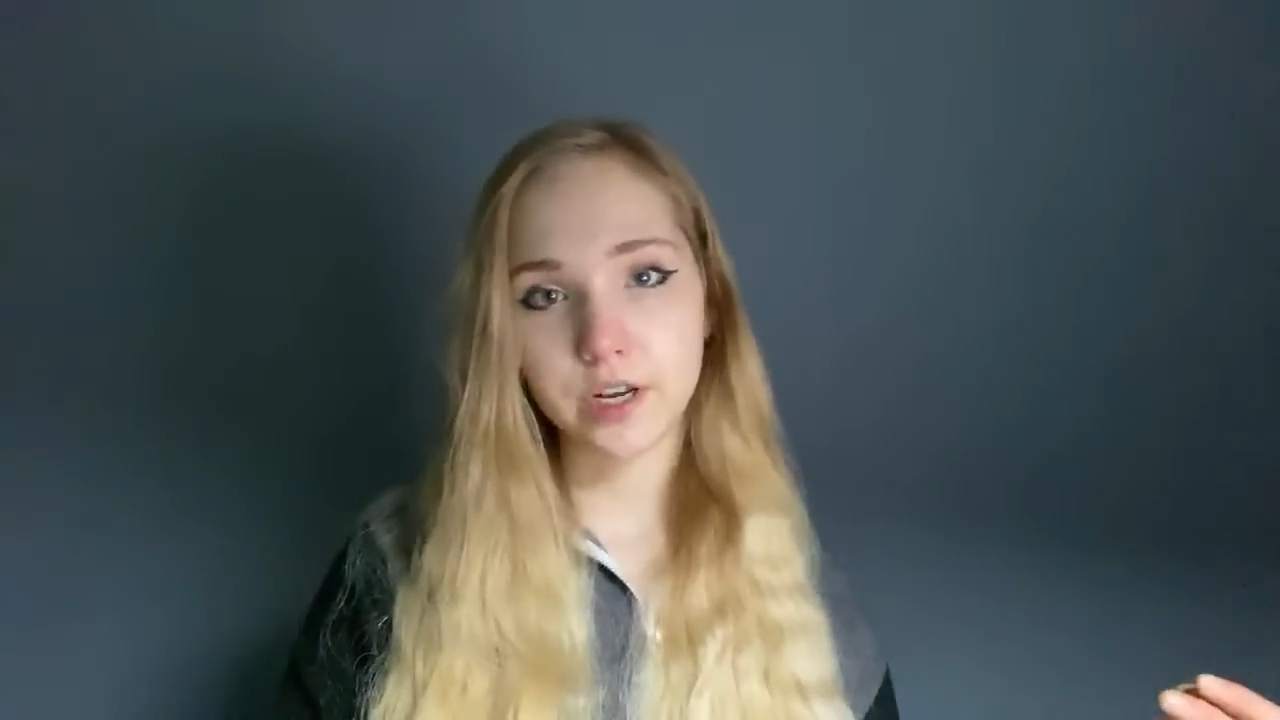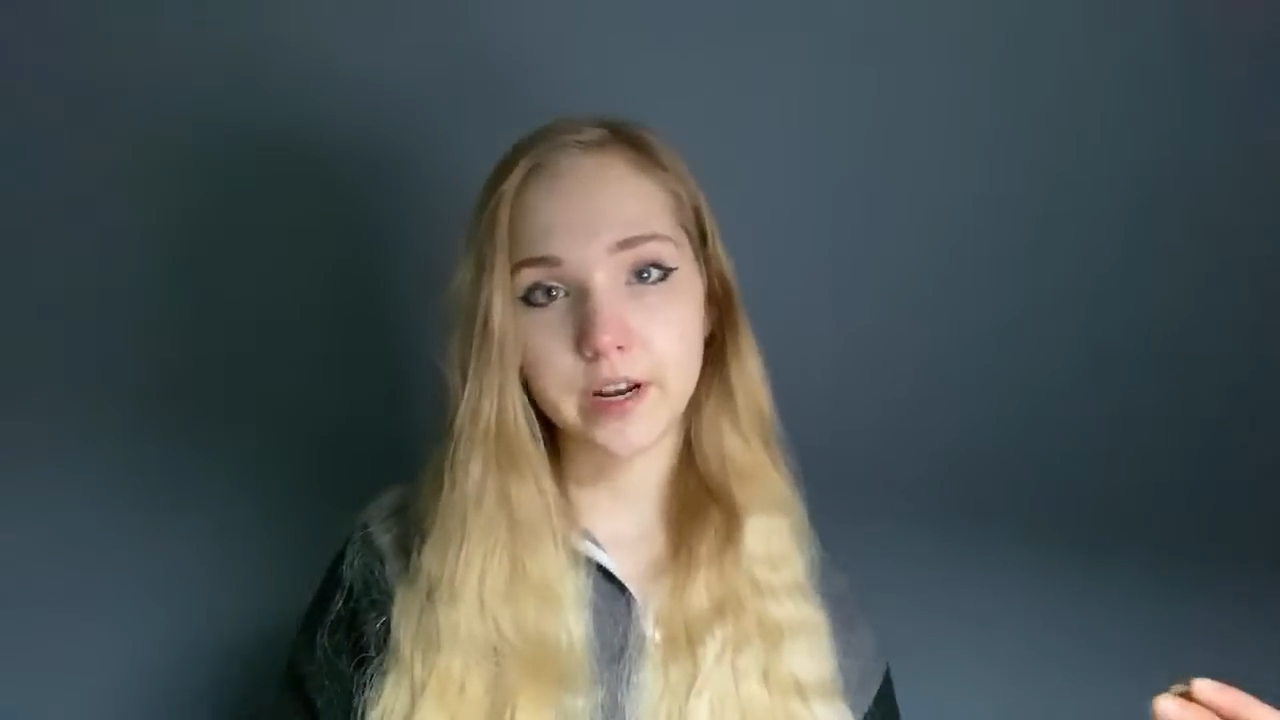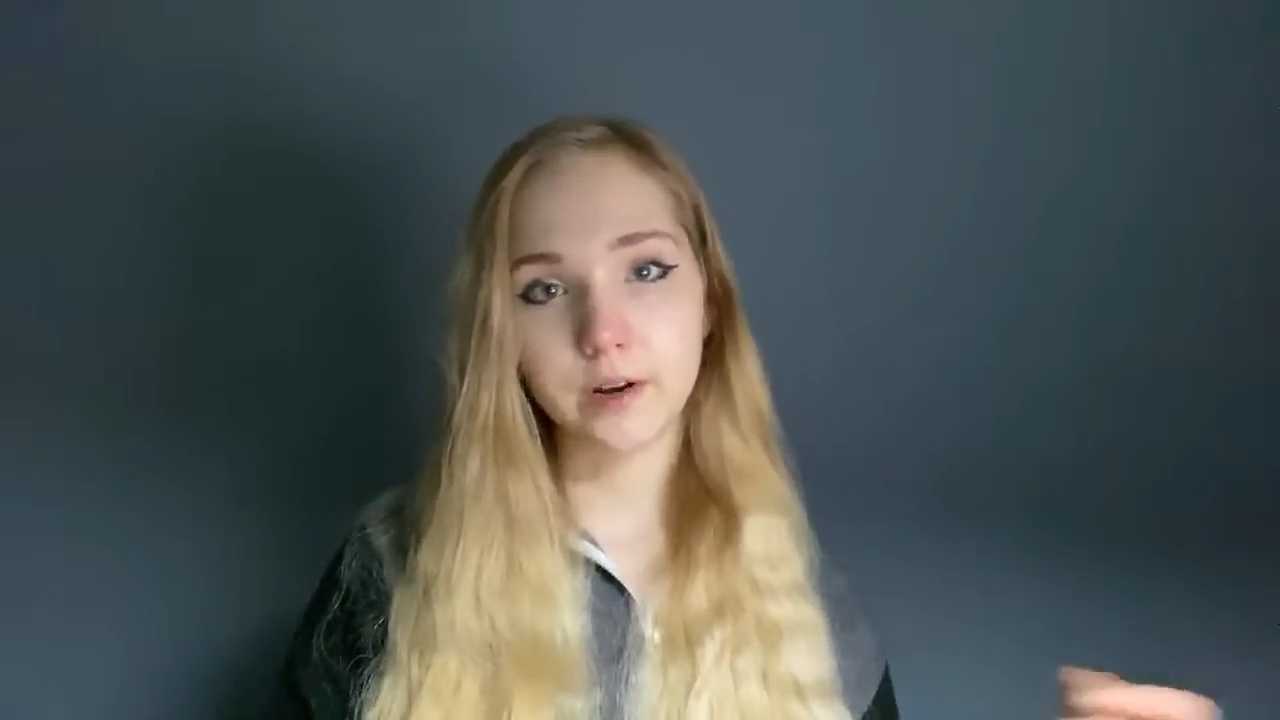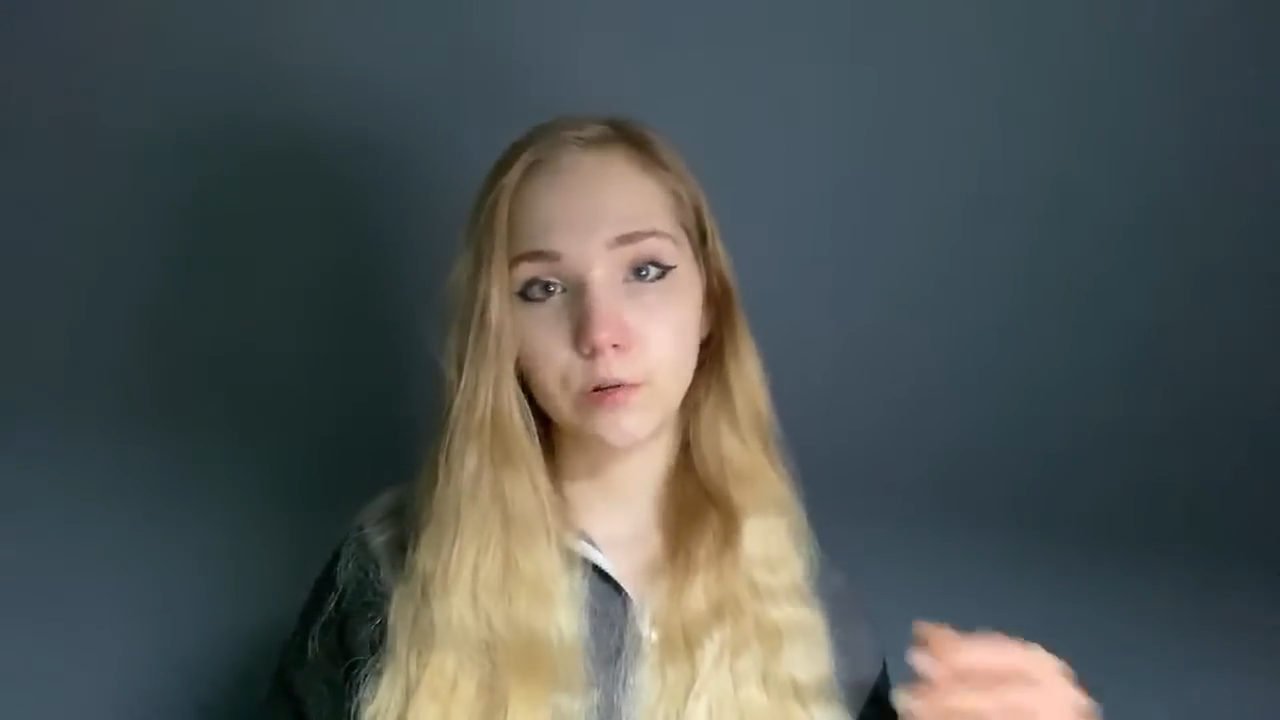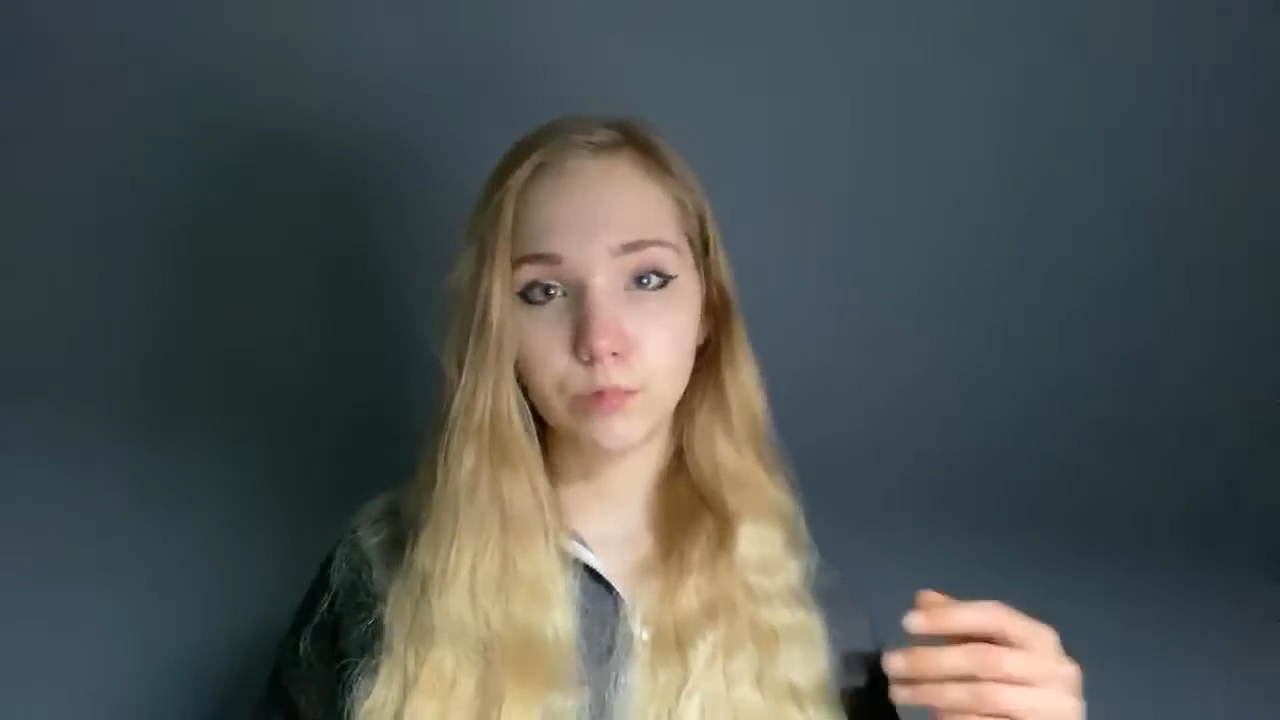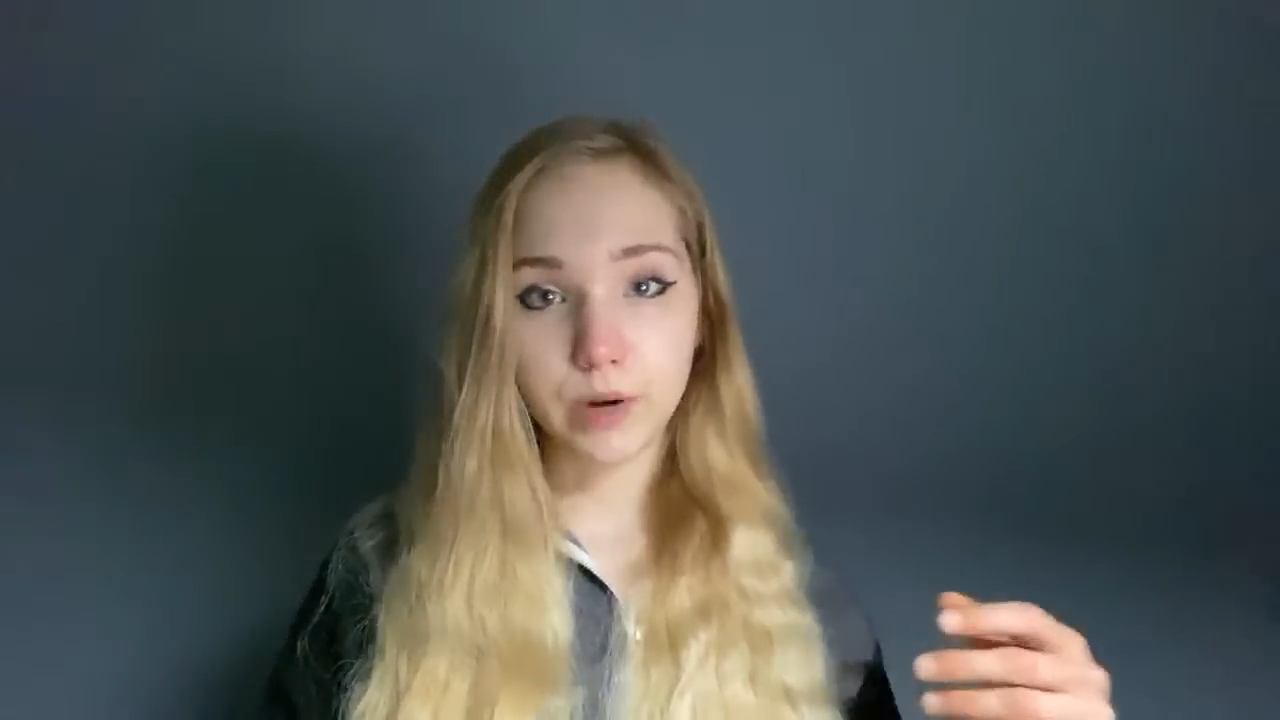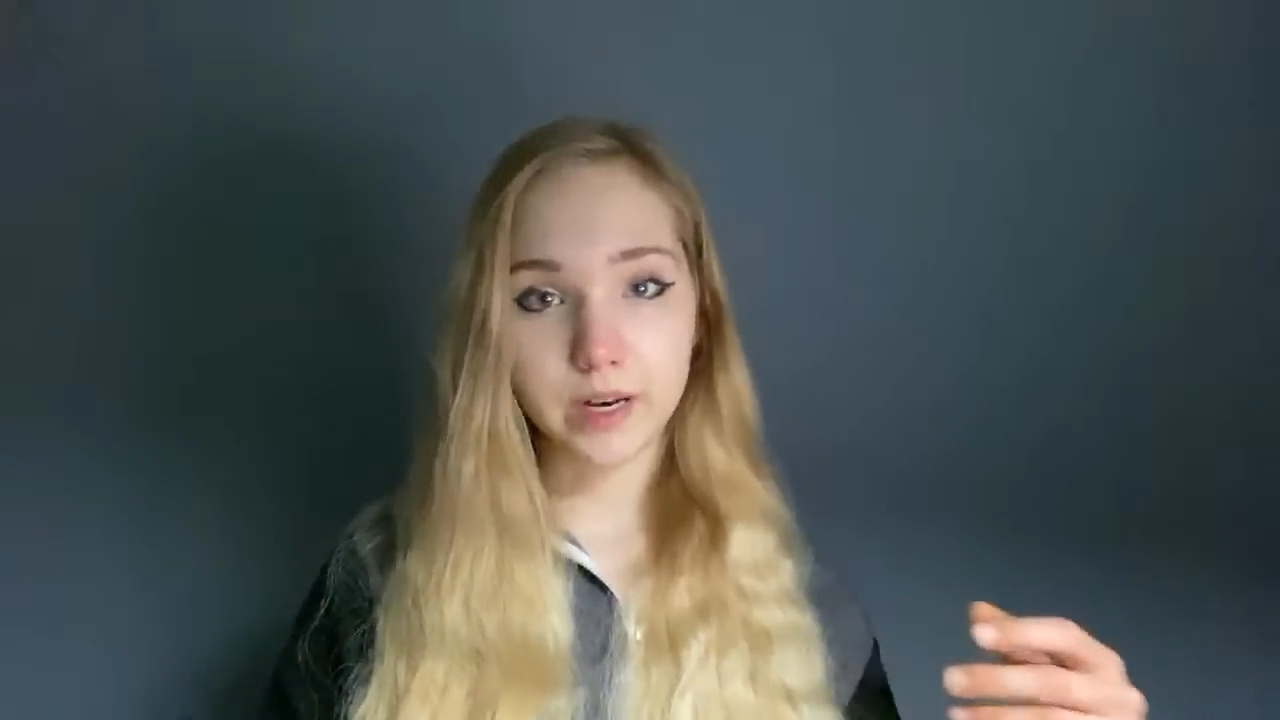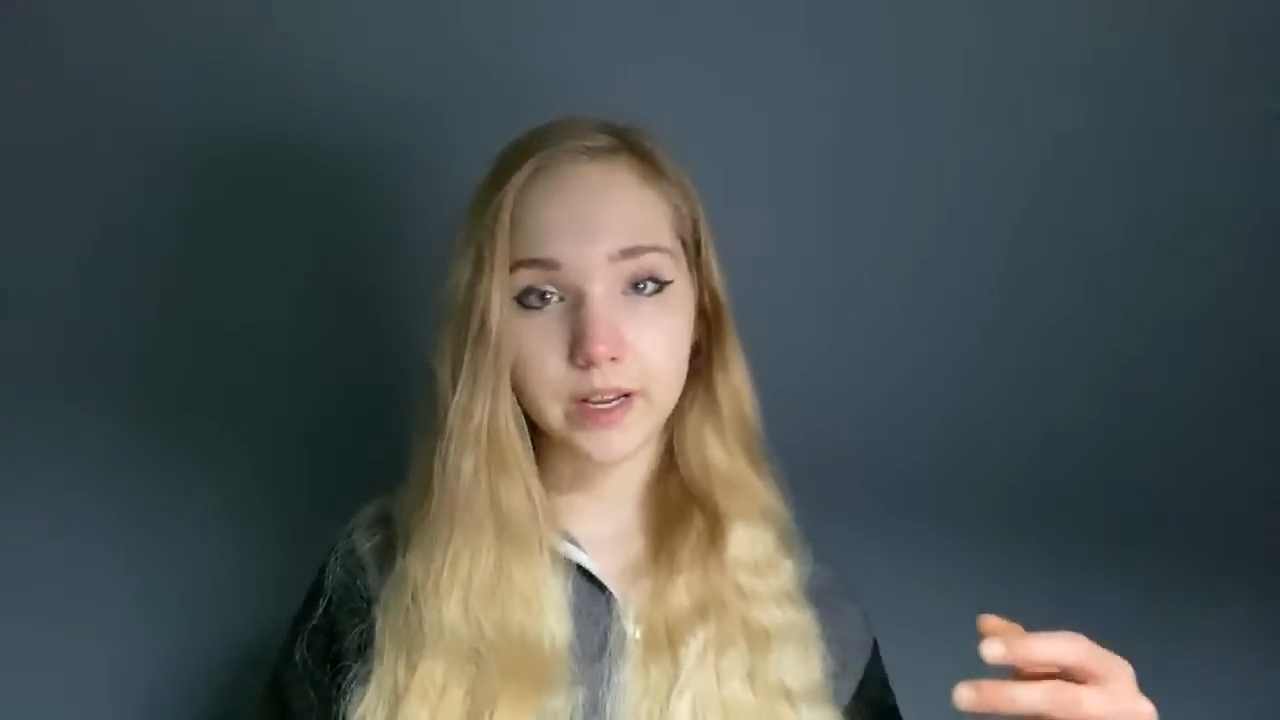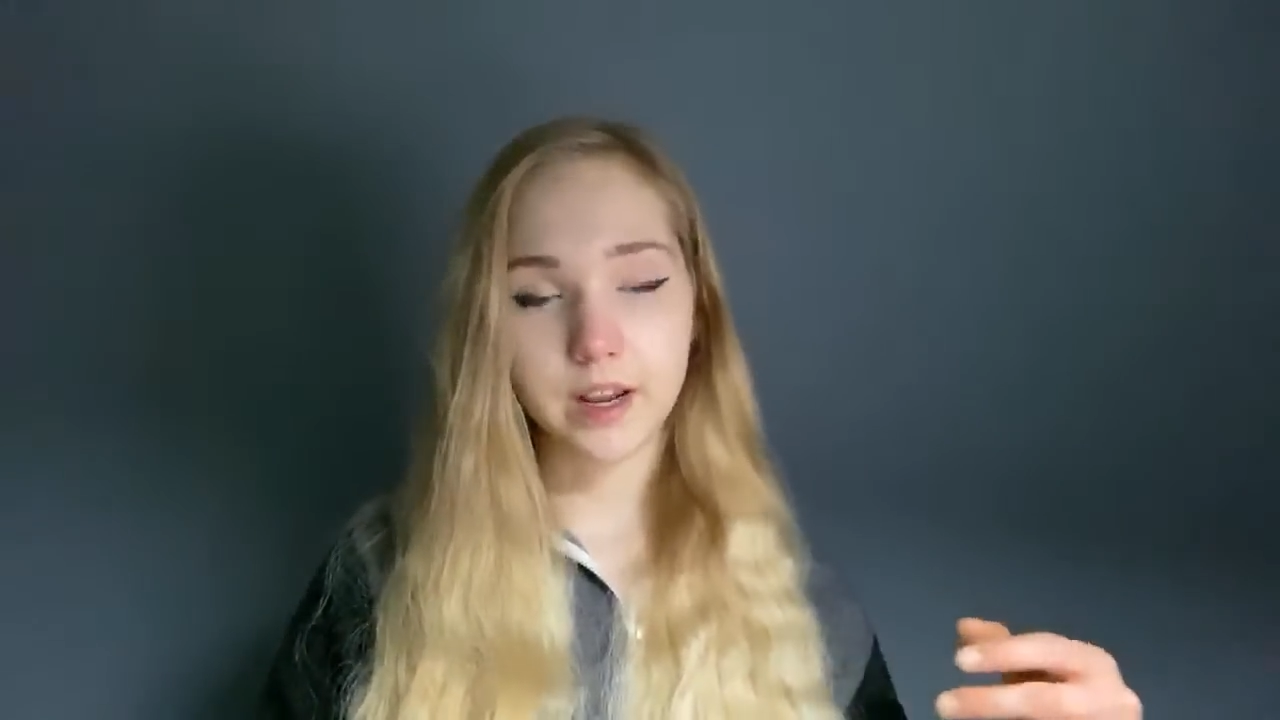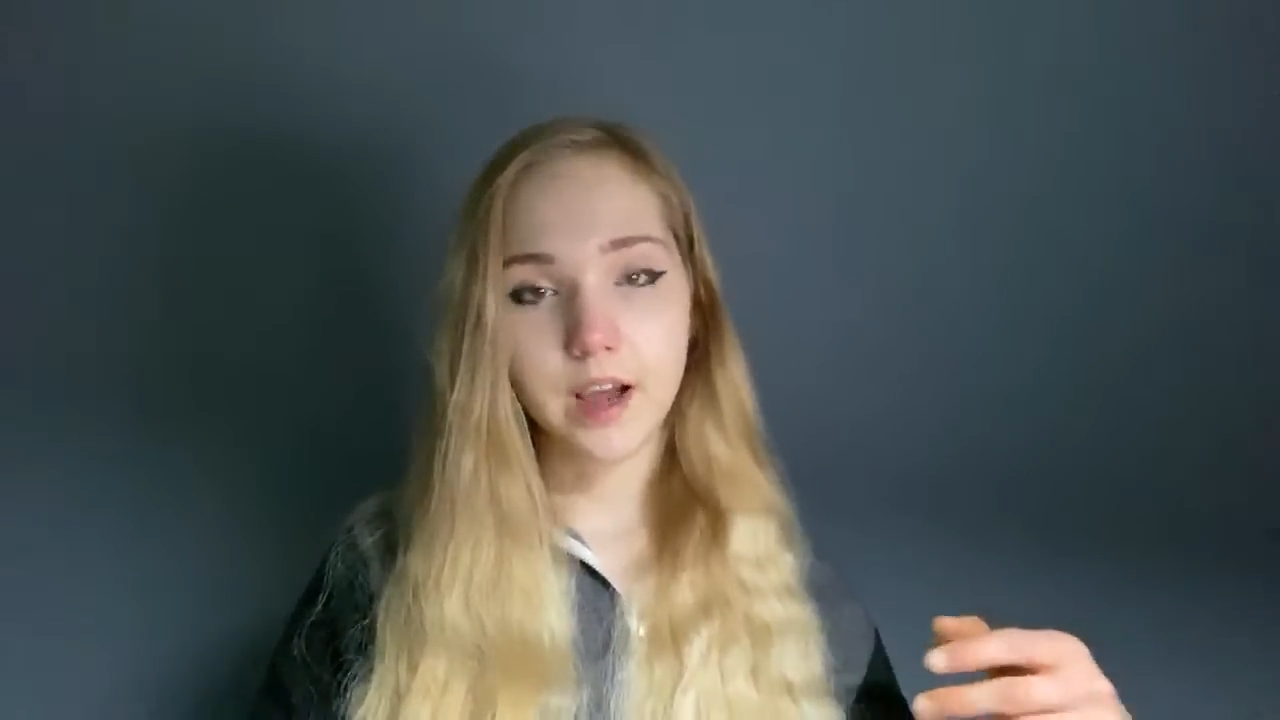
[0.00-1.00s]
and I
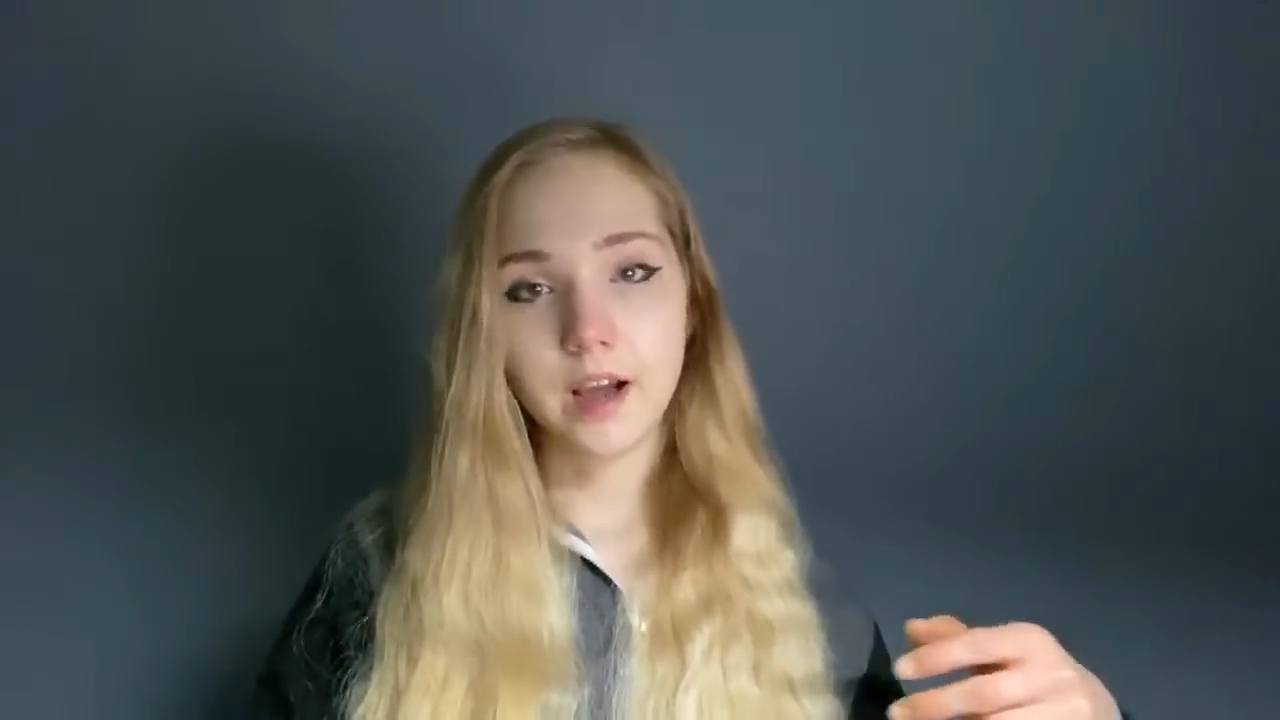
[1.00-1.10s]
already